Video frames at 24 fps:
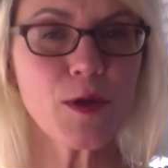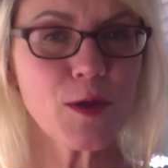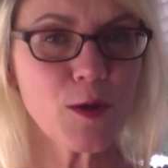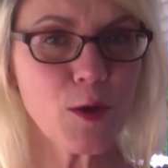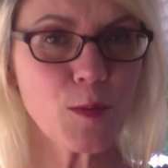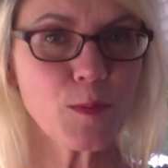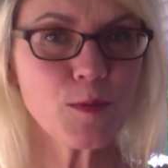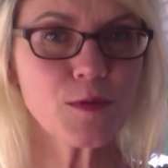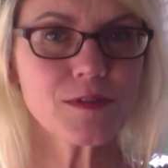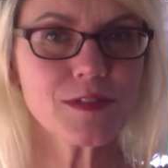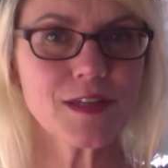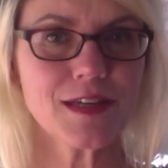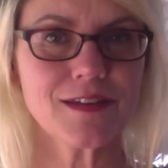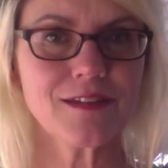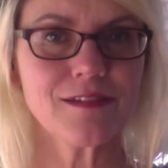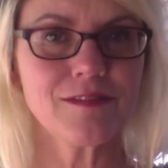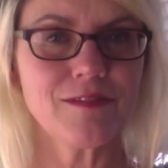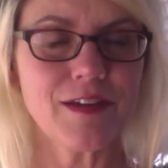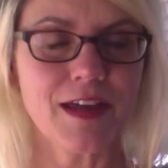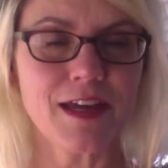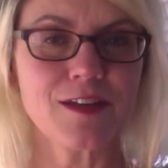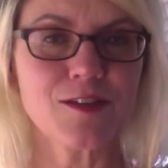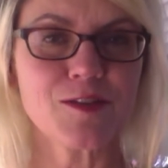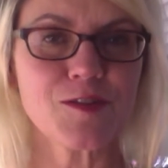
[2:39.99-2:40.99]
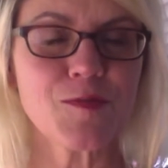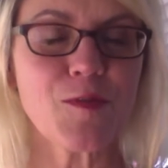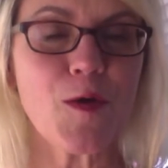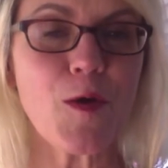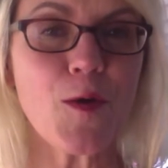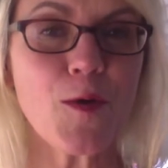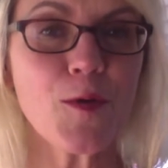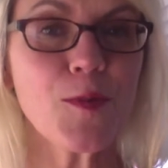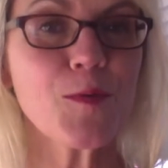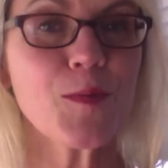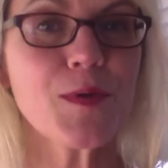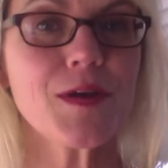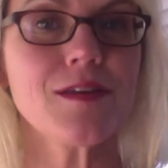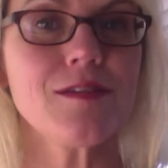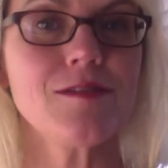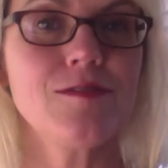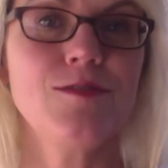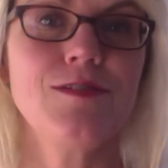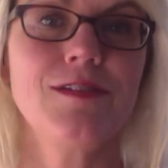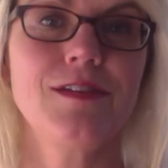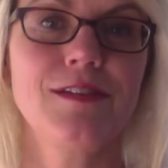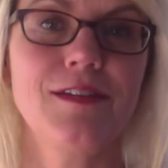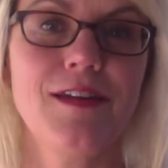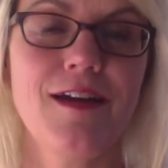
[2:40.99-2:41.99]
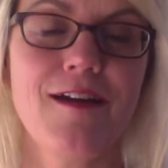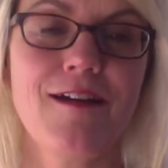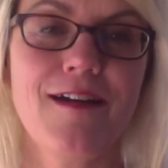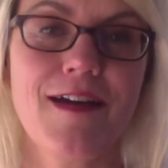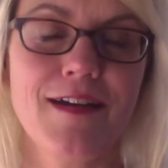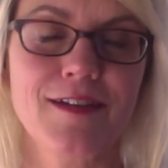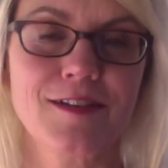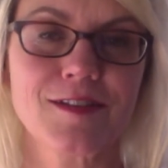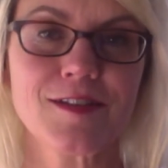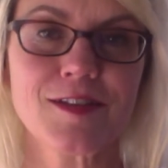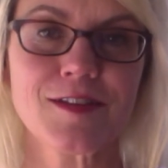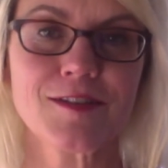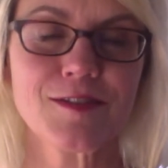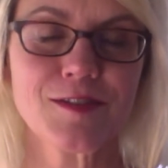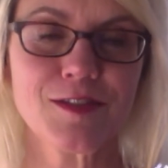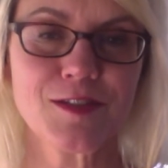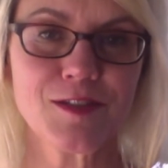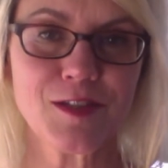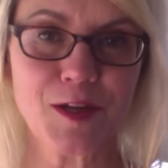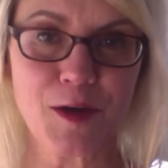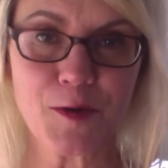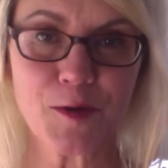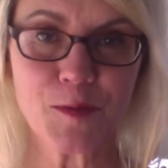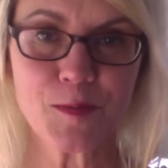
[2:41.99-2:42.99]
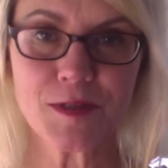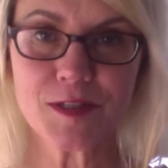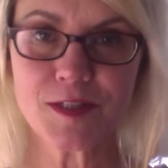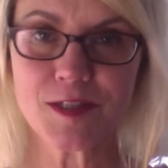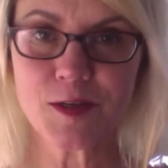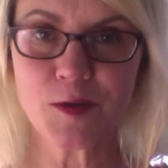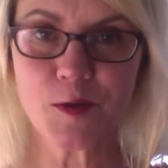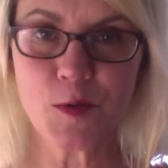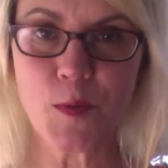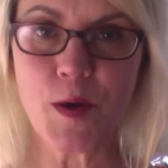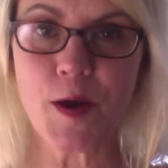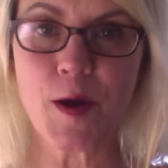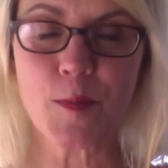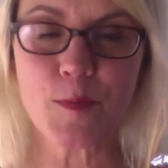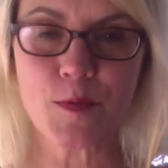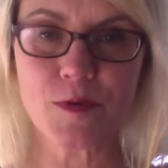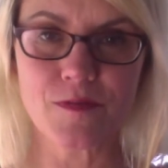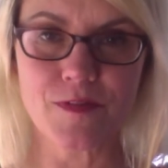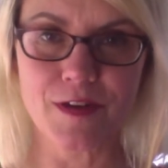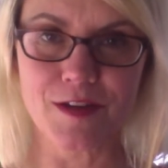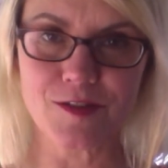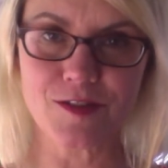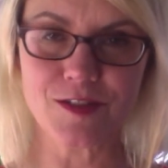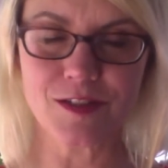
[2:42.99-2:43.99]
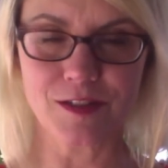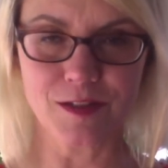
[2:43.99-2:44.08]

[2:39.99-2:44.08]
hope you'll take advantage of all the ways you can now access the Dare to be Tick Aware prevention